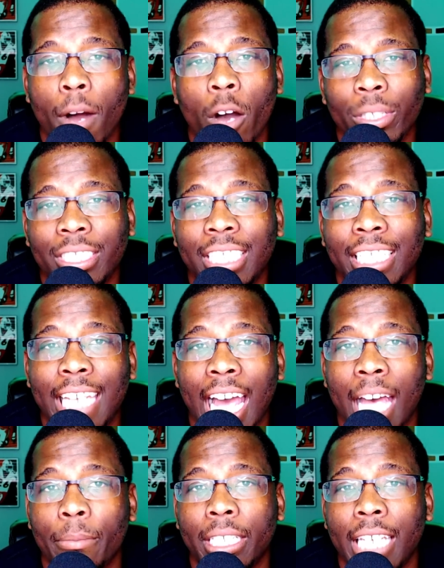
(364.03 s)
we see
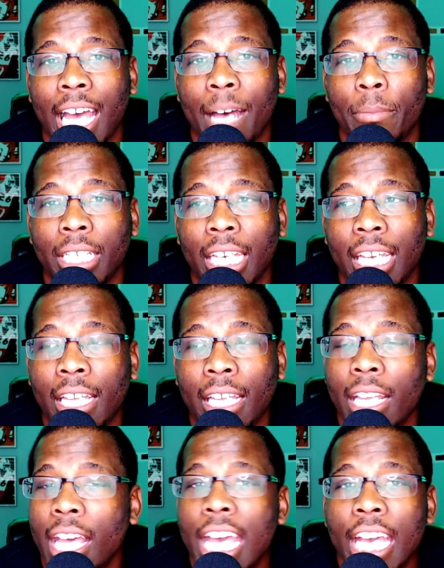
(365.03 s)
time and time again,
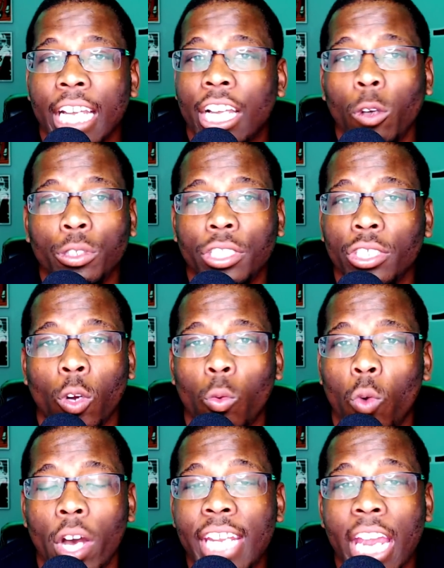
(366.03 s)
coaches are
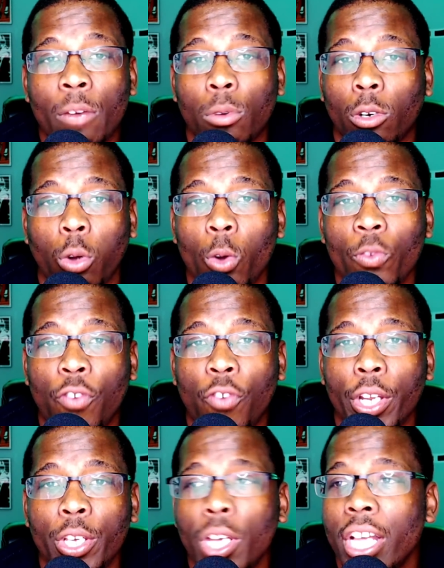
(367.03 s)
one day recruiting for
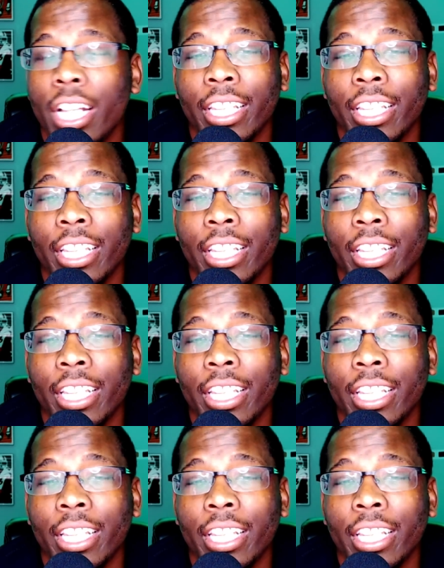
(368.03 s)
you.